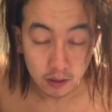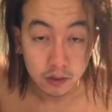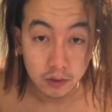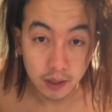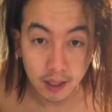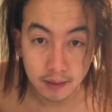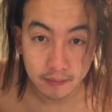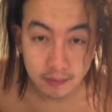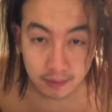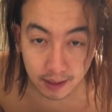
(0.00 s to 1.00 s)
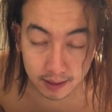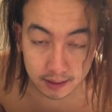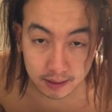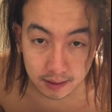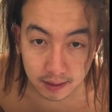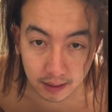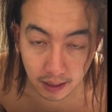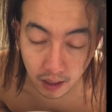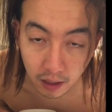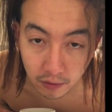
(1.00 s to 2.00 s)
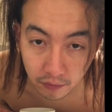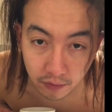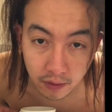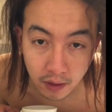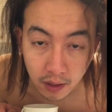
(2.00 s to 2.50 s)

So yeah, that's life.